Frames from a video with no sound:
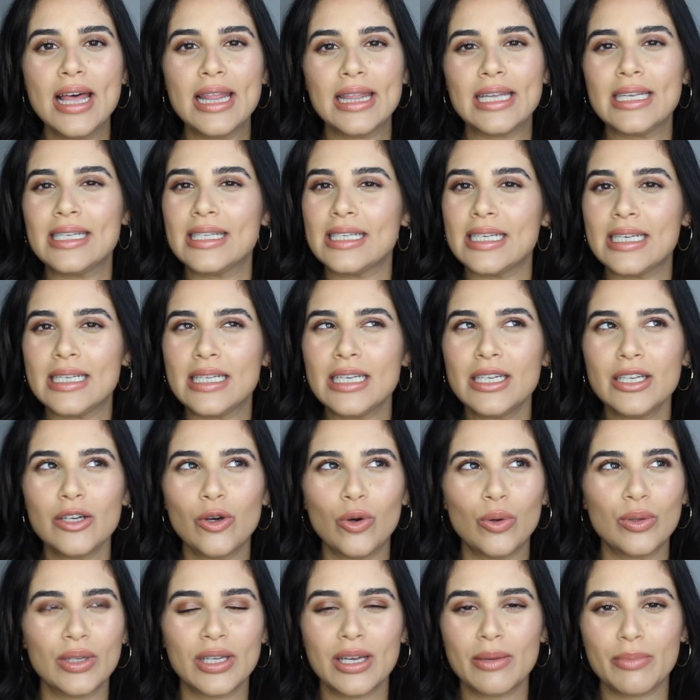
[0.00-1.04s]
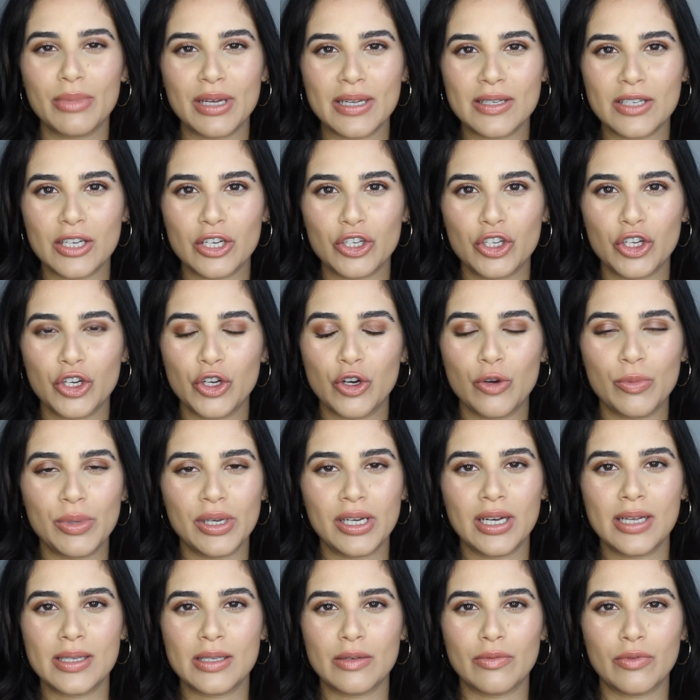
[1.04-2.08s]
This isn't only amazing to know
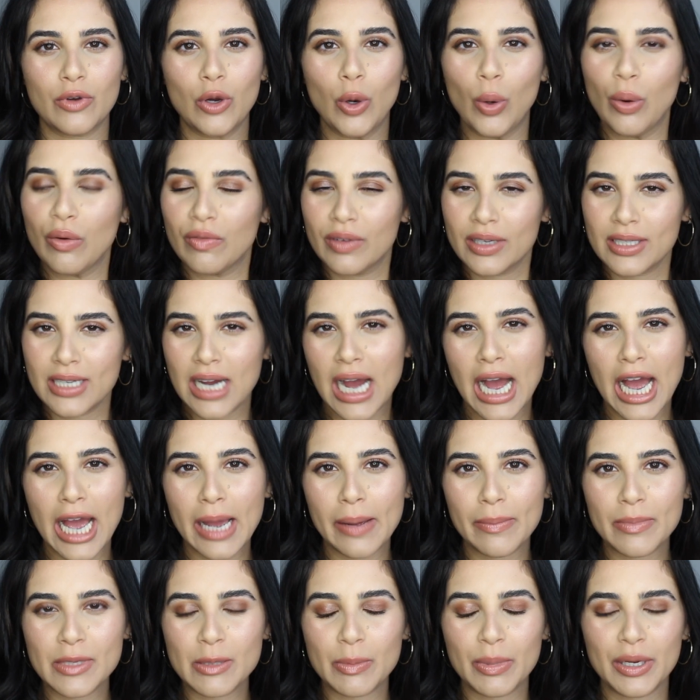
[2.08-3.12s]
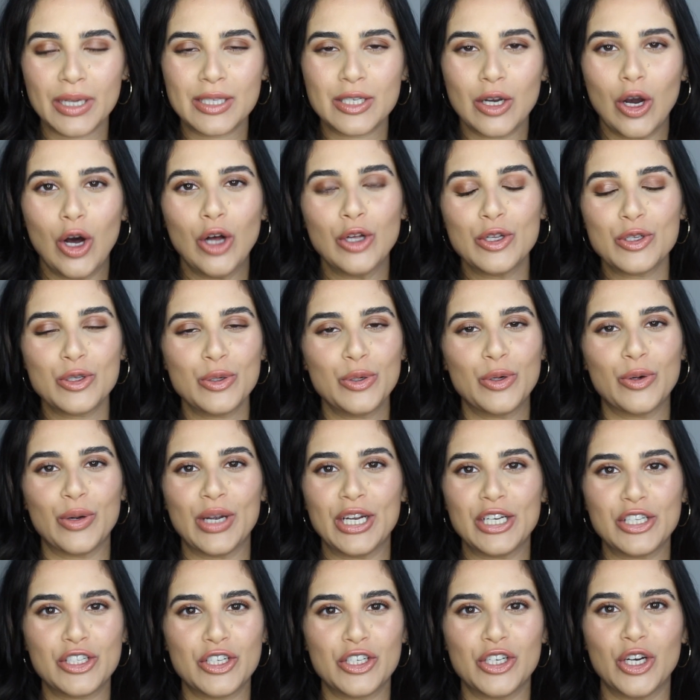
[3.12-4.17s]
because of COVID times, but it's also
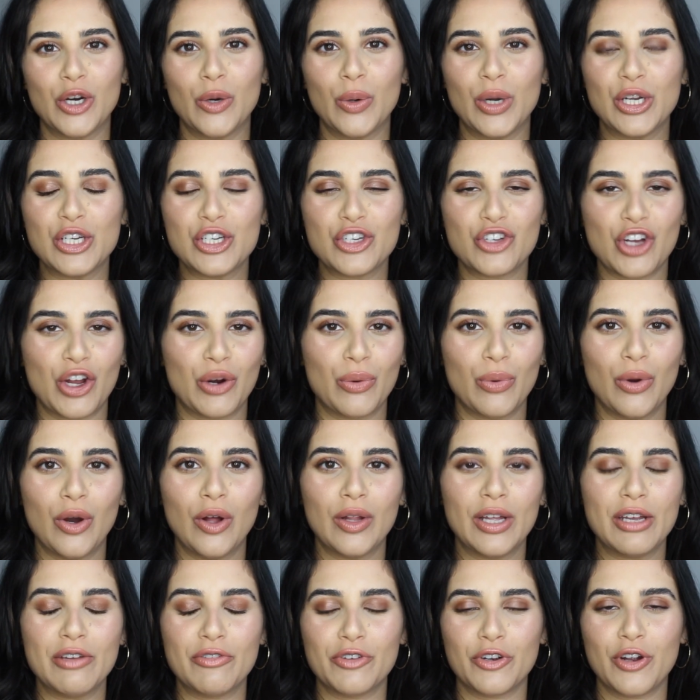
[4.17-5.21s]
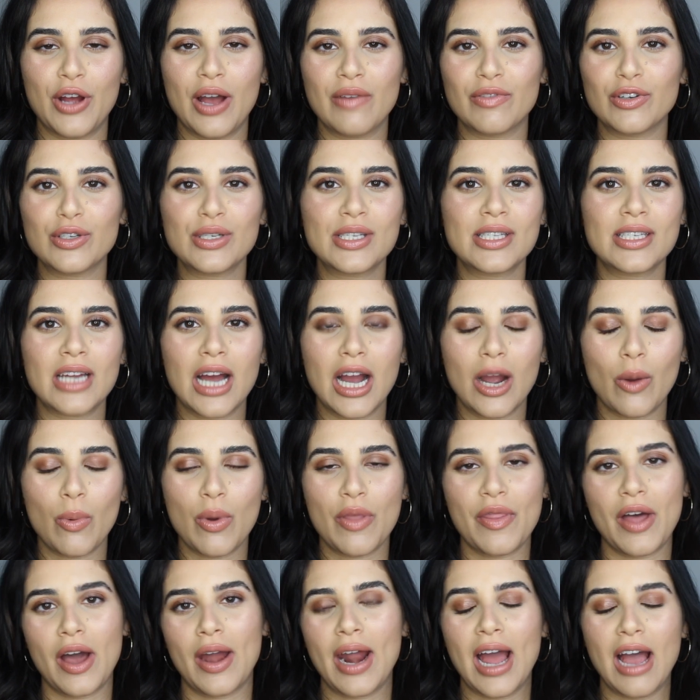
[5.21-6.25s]
great to know in general if you're ever stuck
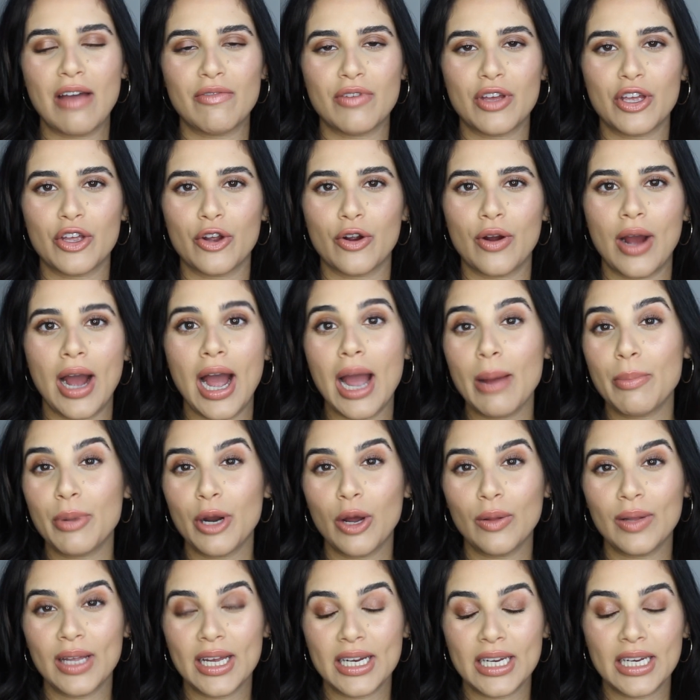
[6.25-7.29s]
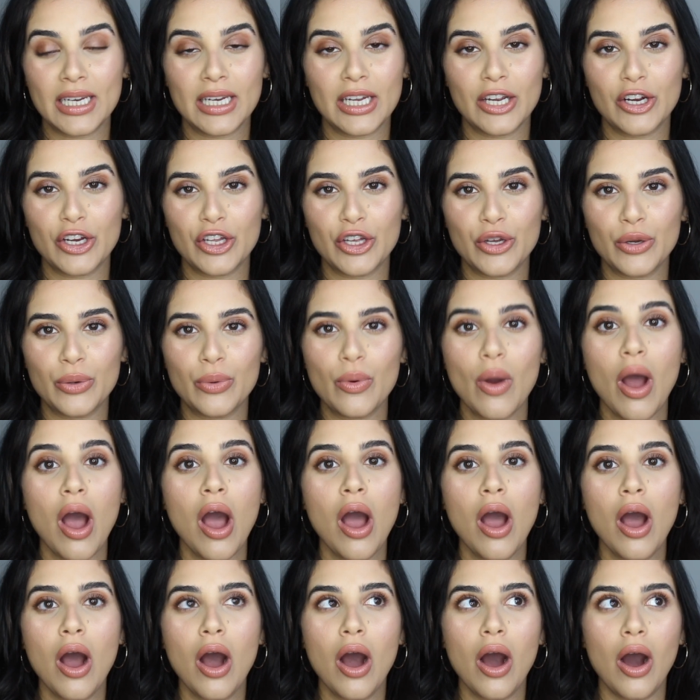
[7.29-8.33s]
without having your eyebrow lady near you.
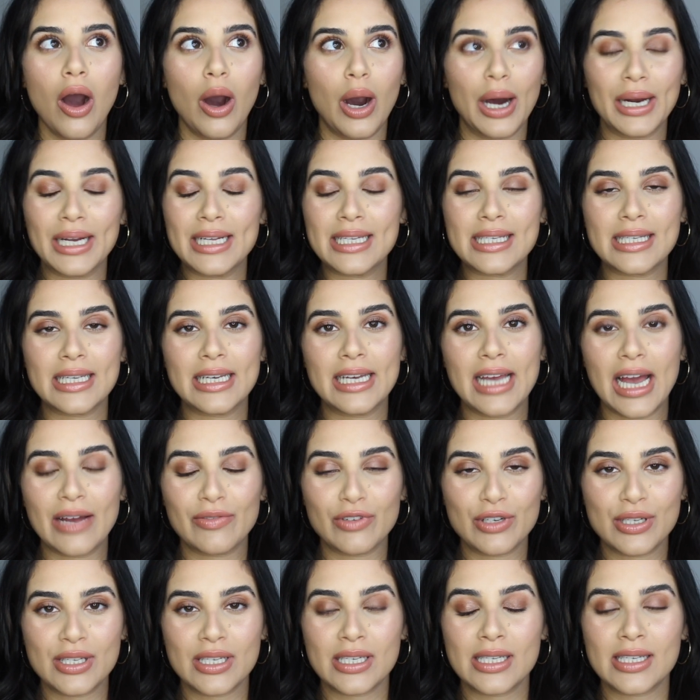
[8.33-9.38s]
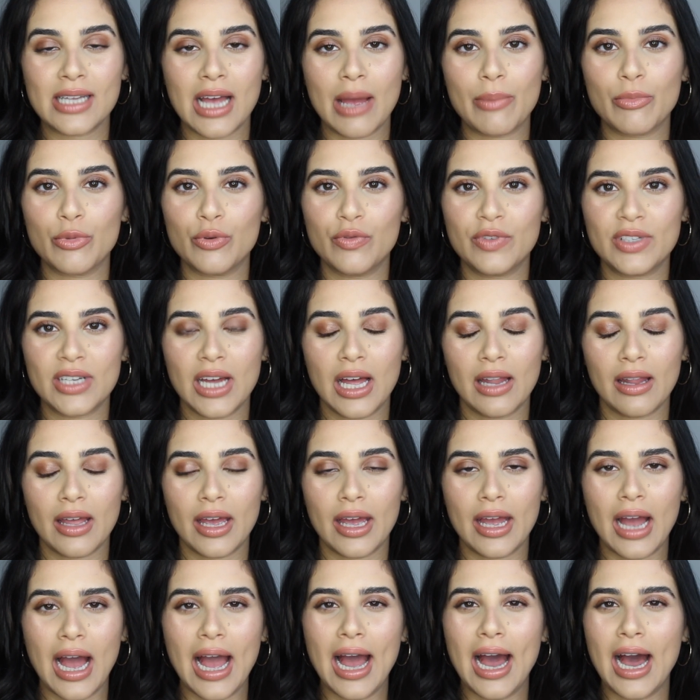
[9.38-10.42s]
Honestly, ever since I moved to
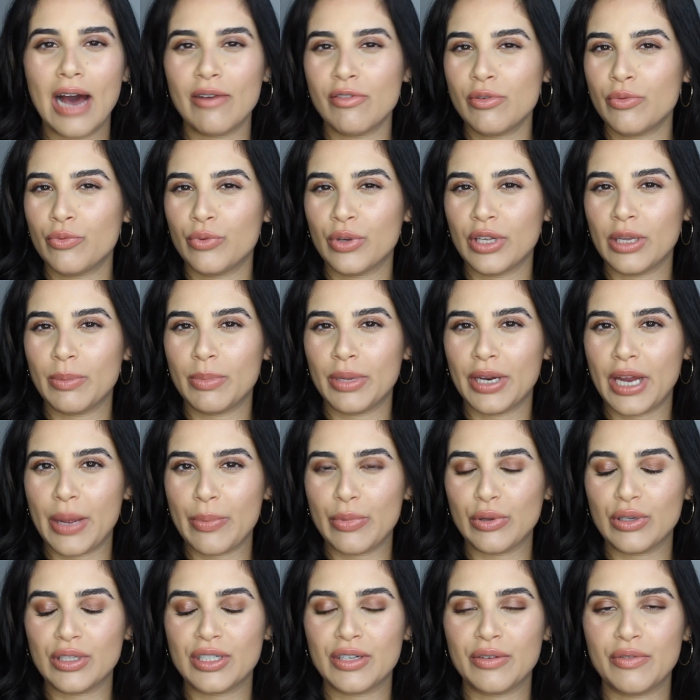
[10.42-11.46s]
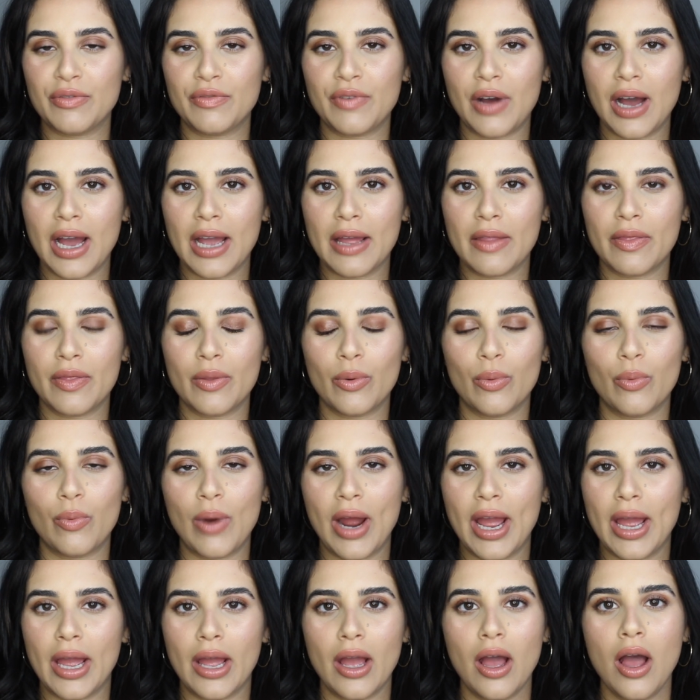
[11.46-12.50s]
LA, I haven't really been able to find the
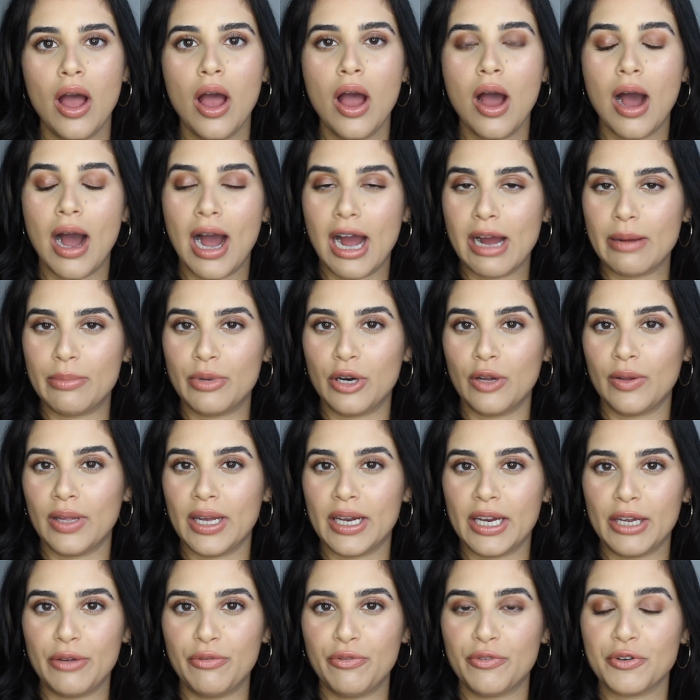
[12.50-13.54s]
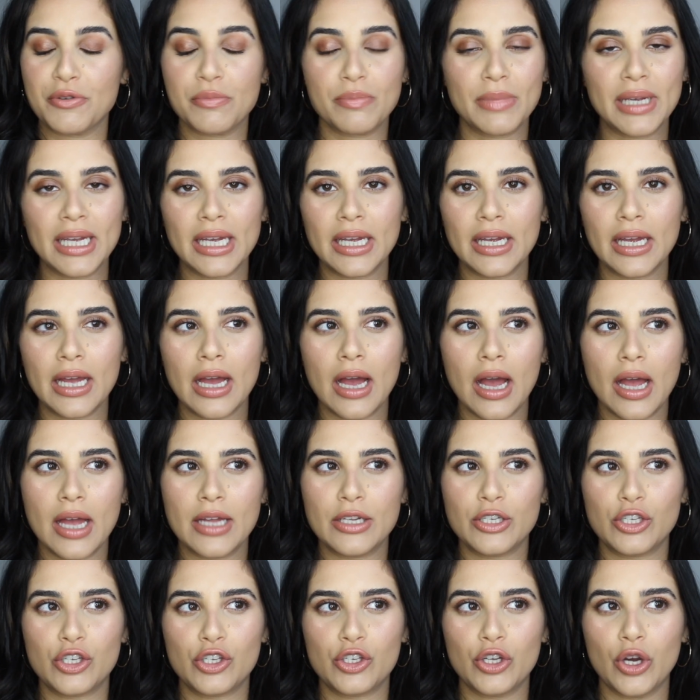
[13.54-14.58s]
right eyebrow lady for me,
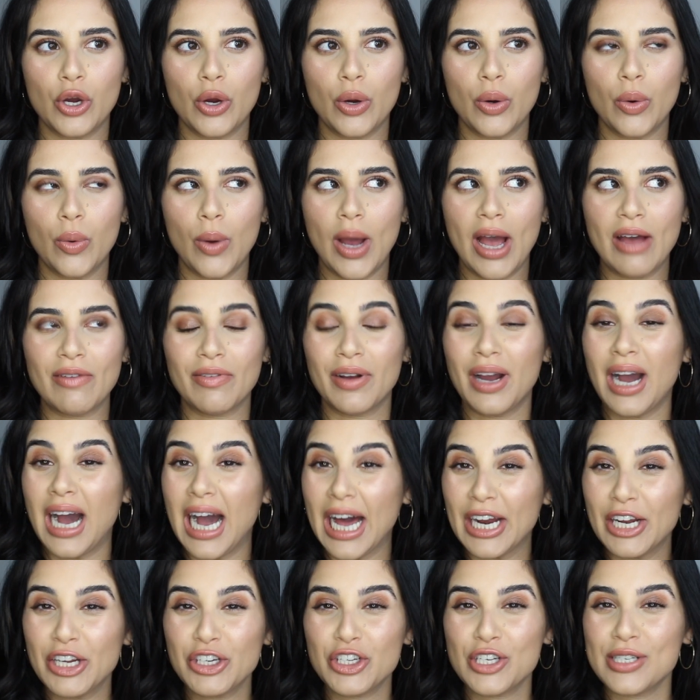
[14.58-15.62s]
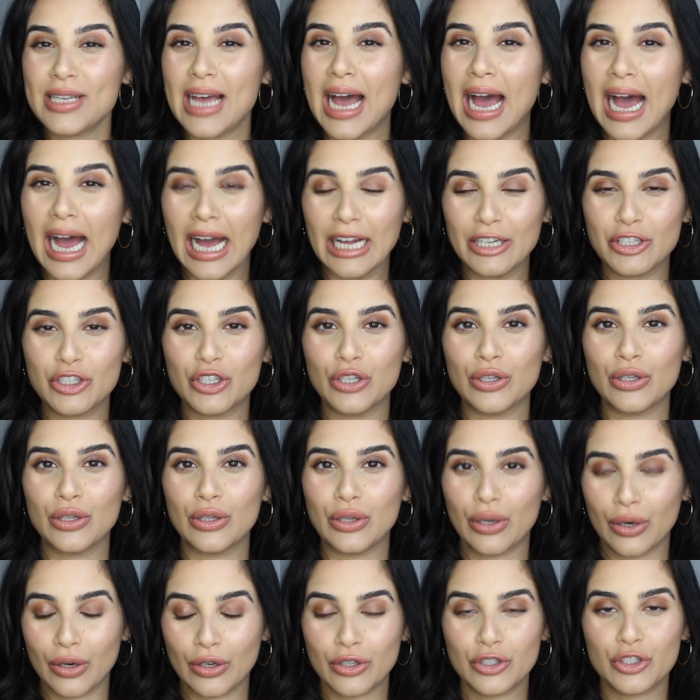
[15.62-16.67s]
and so I've kind of just had to
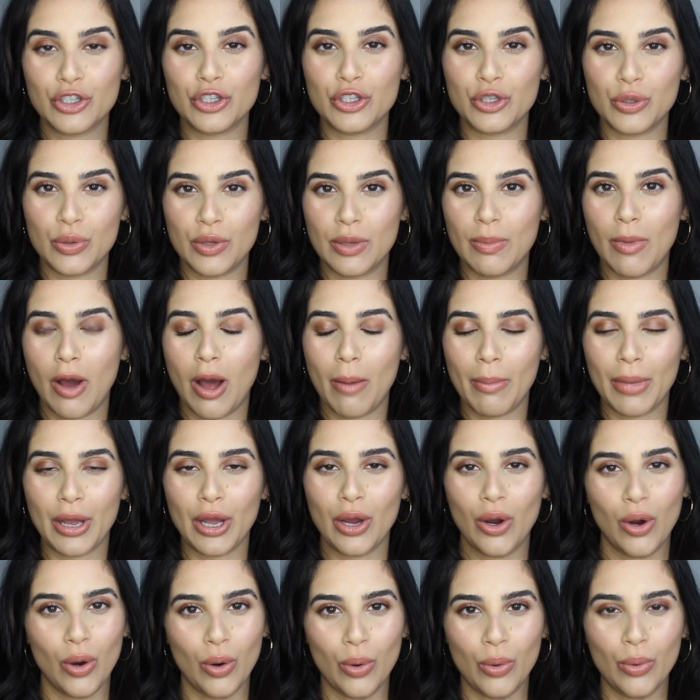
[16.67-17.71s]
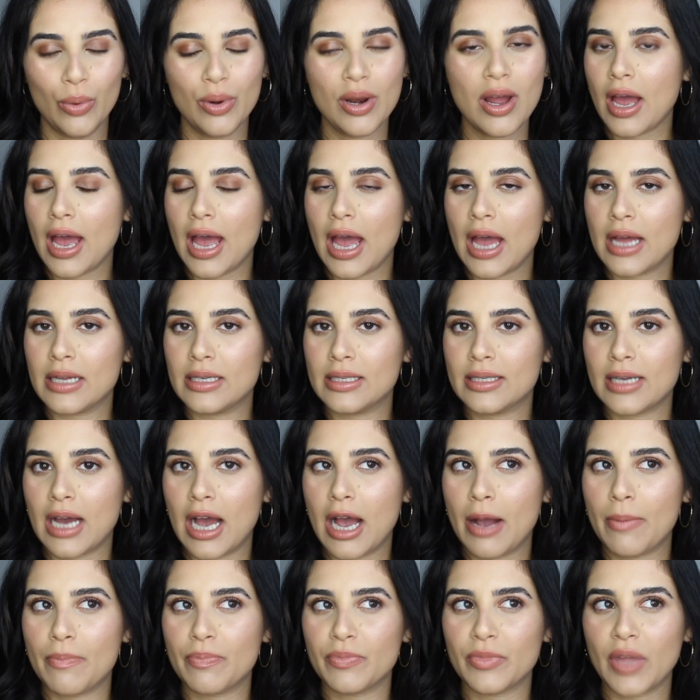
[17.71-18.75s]
learn to do them on my own, and
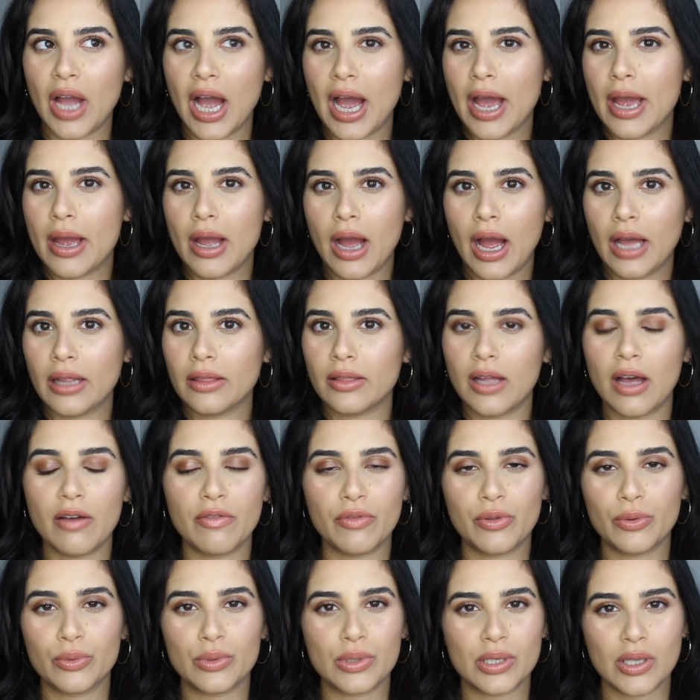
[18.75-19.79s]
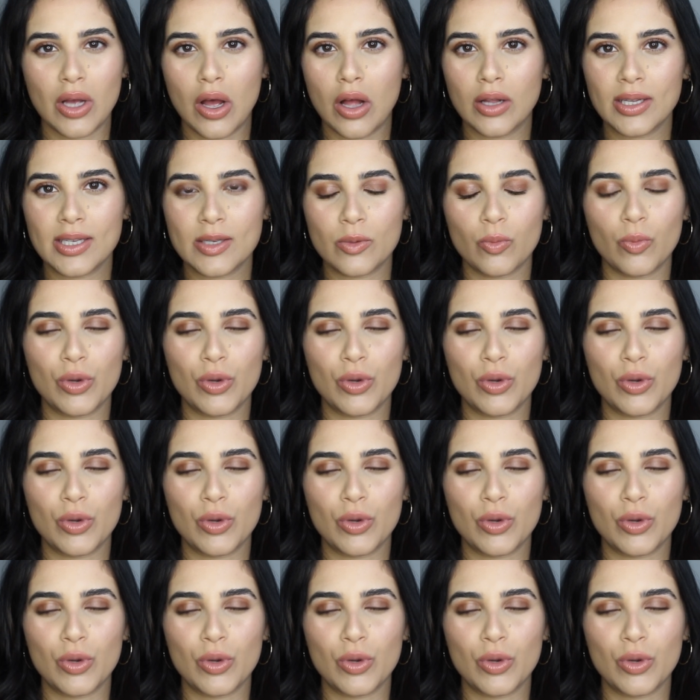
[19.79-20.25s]
I love the results.